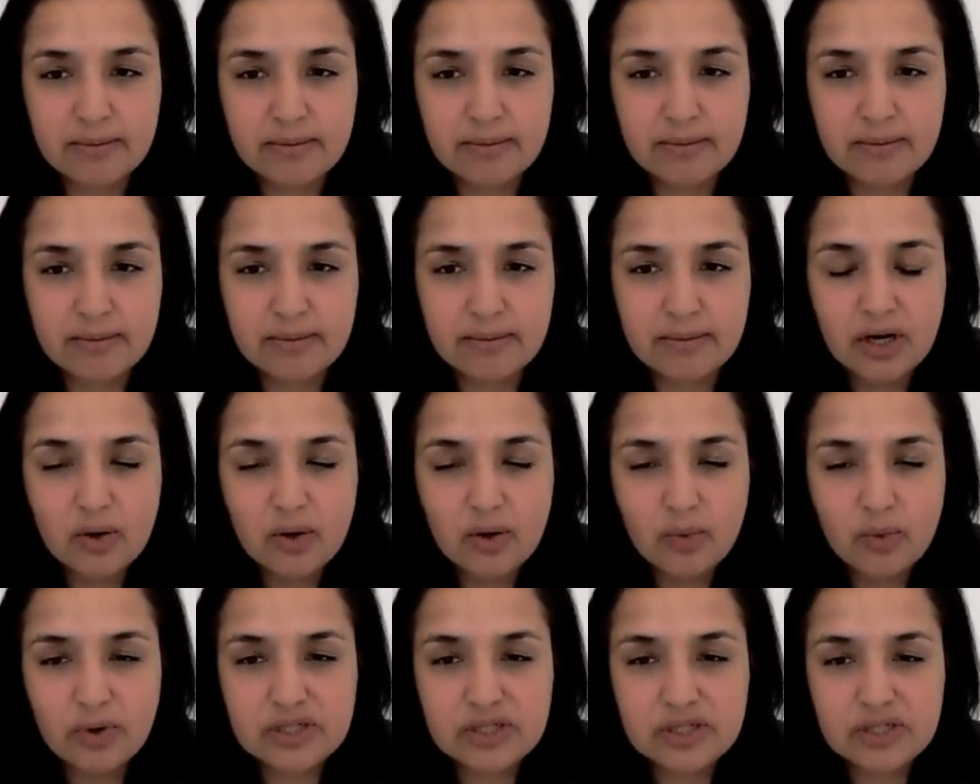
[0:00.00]

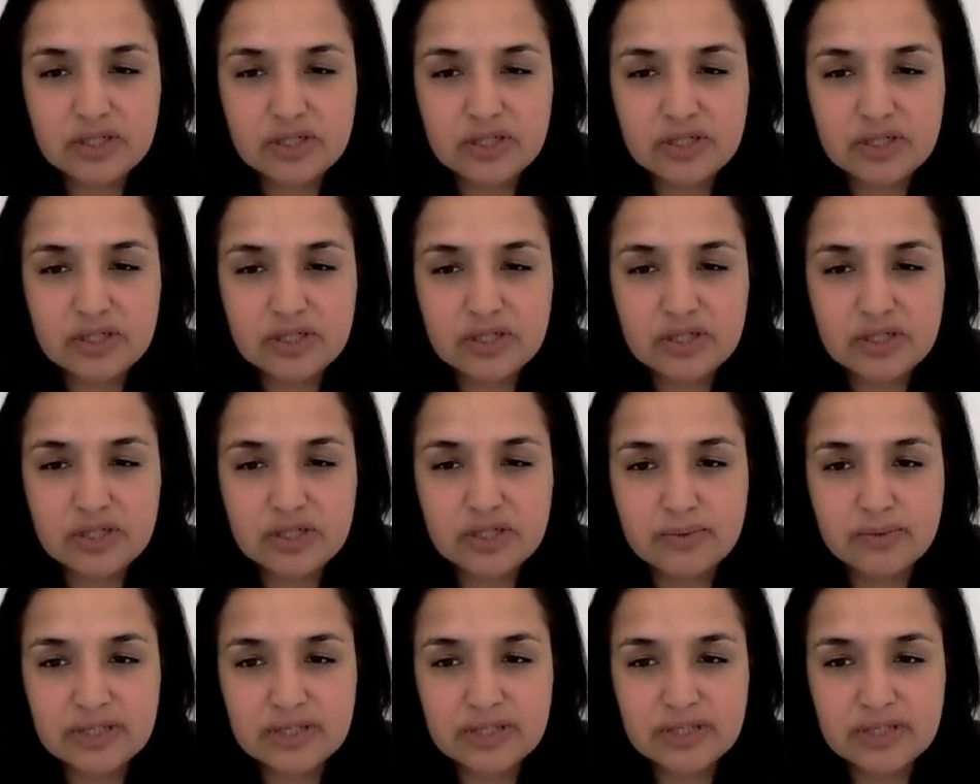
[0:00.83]
which gives me quite a
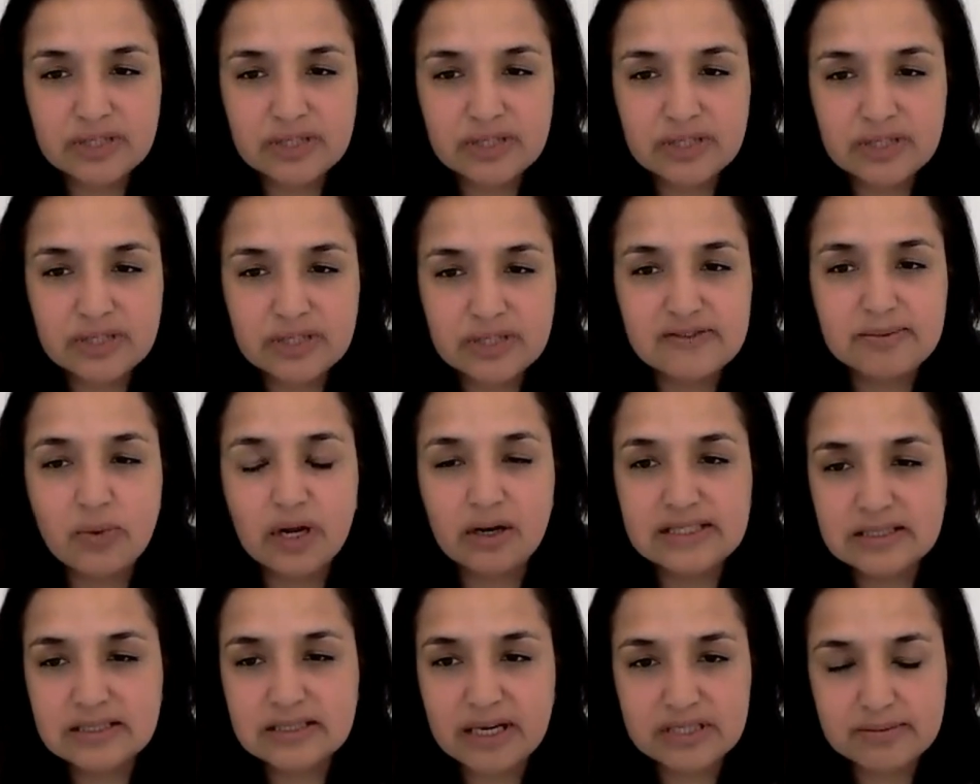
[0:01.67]
lot of reason to
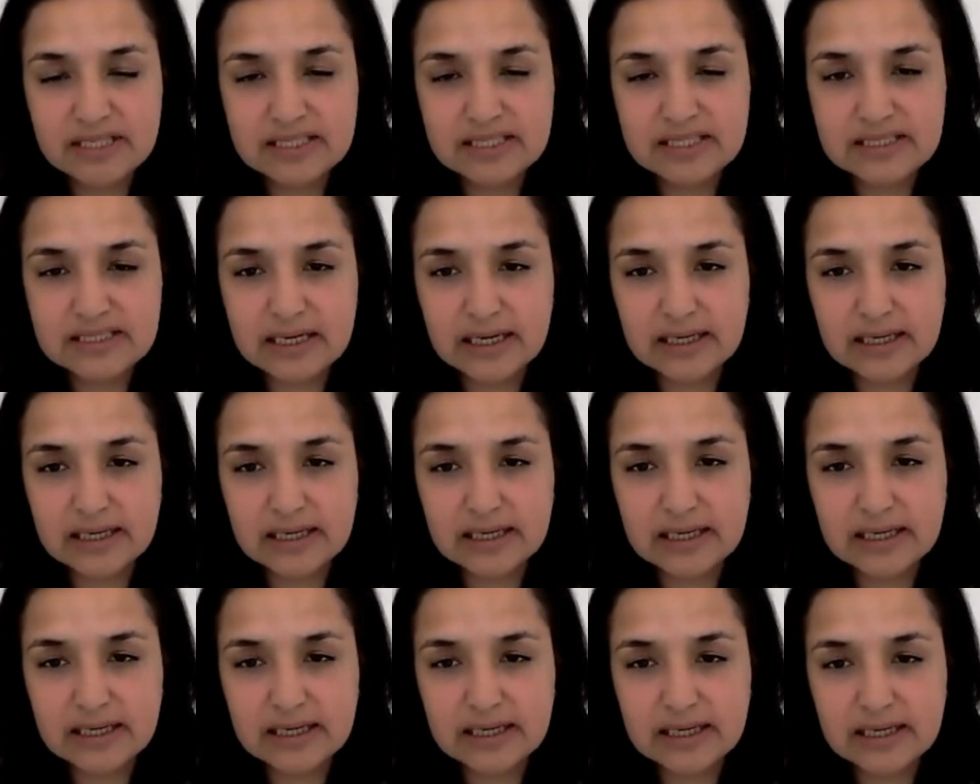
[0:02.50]
be
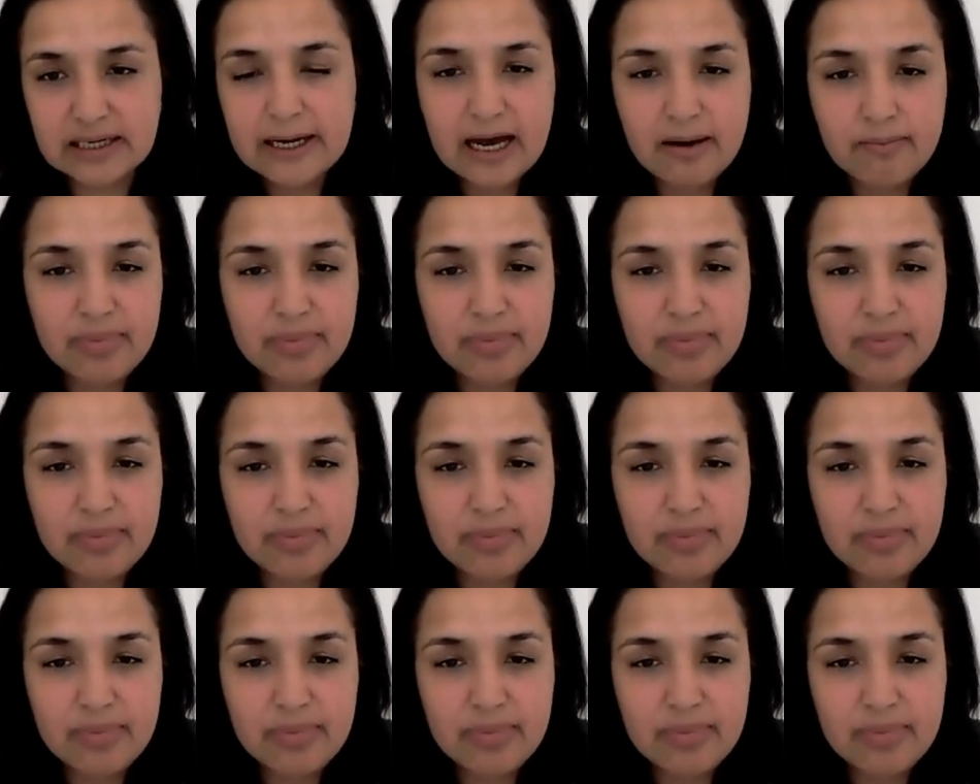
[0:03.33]
optimistic.